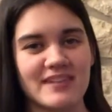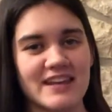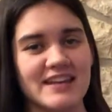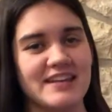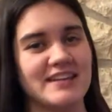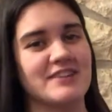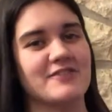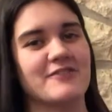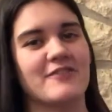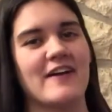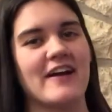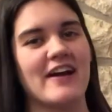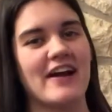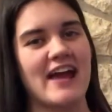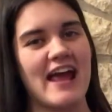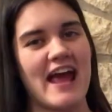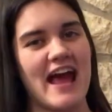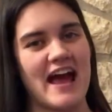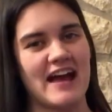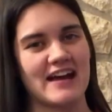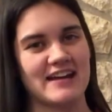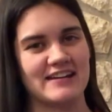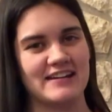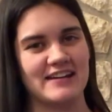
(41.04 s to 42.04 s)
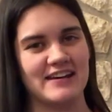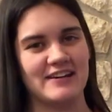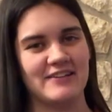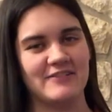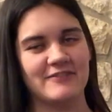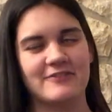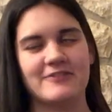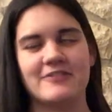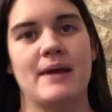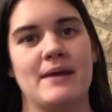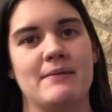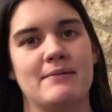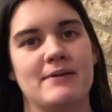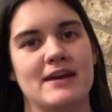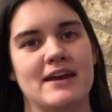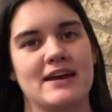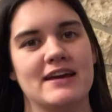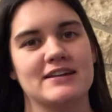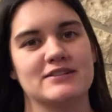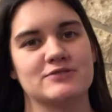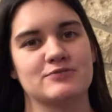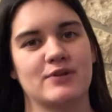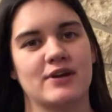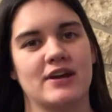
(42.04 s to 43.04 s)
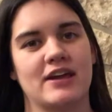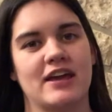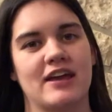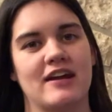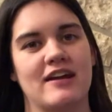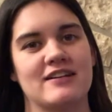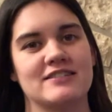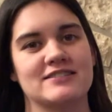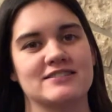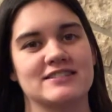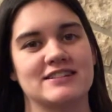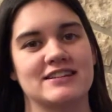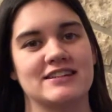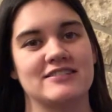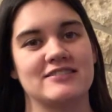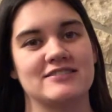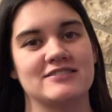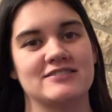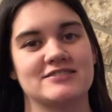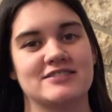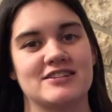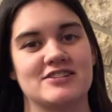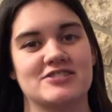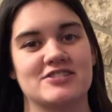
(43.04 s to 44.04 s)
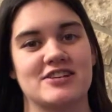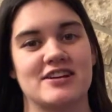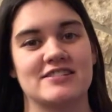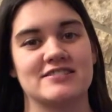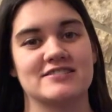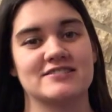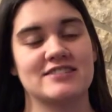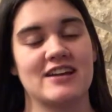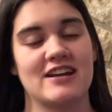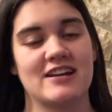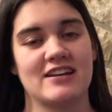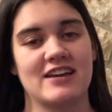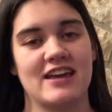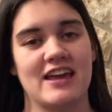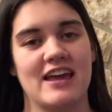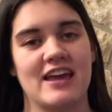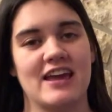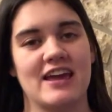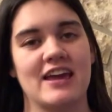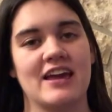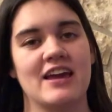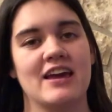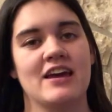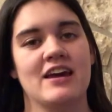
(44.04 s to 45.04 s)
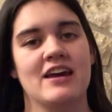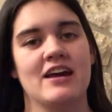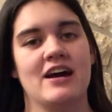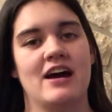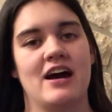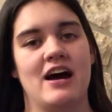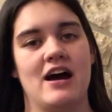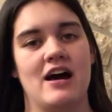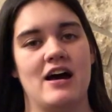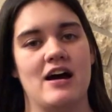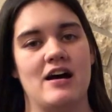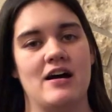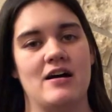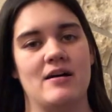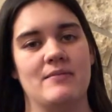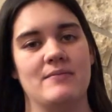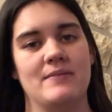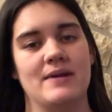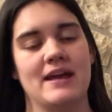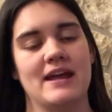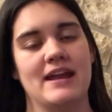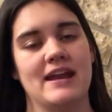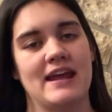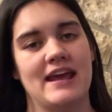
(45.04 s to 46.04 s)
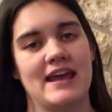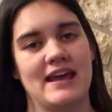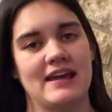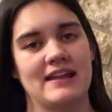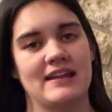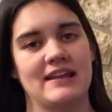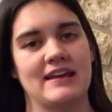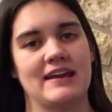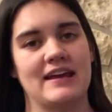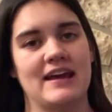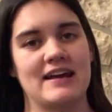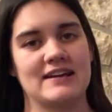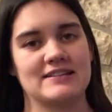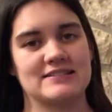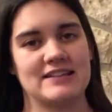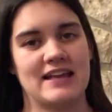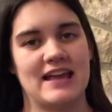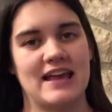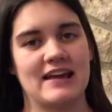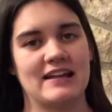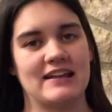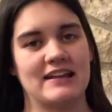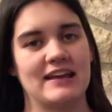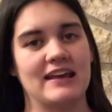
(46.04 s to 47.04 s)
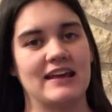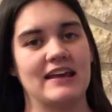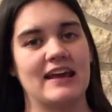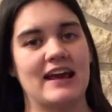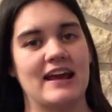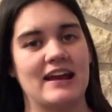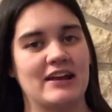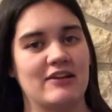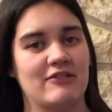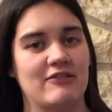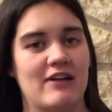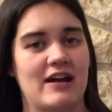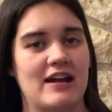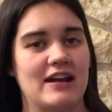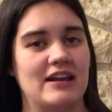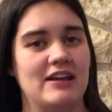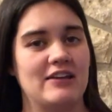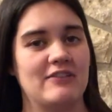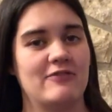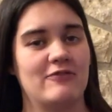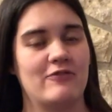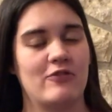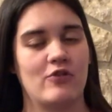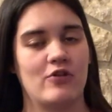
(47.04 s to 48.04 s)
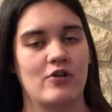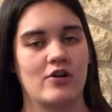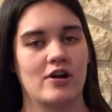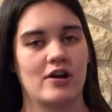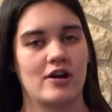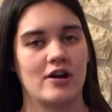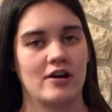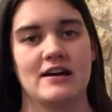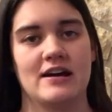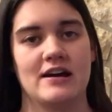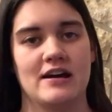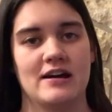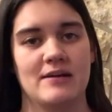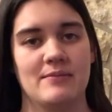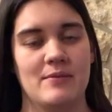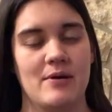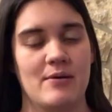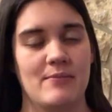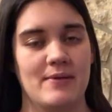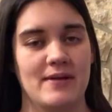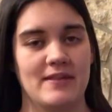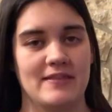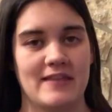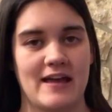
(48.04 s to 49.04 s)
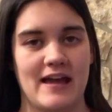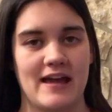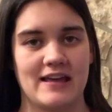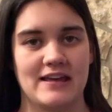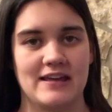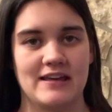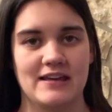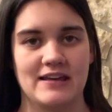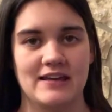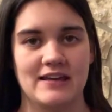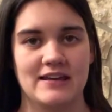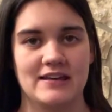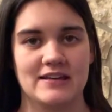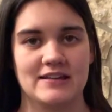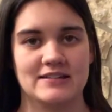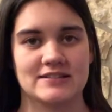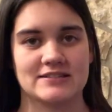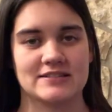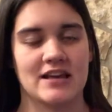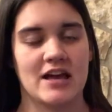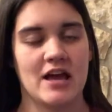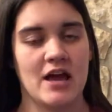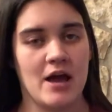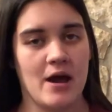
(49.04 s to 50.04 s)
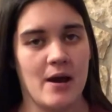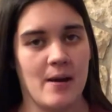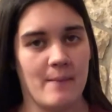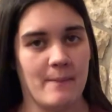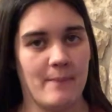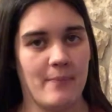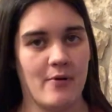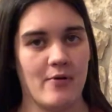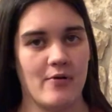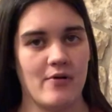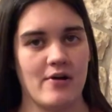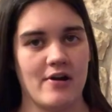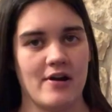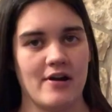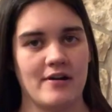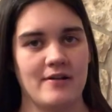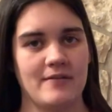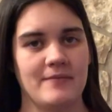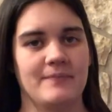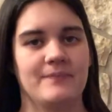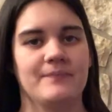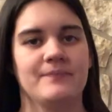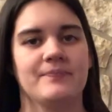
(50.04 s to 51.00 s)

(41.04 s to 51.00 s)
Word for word: He's very active. Baby is working on skills such as sucking, um, inhaling, exhaling, getting ready for the moment that he is born.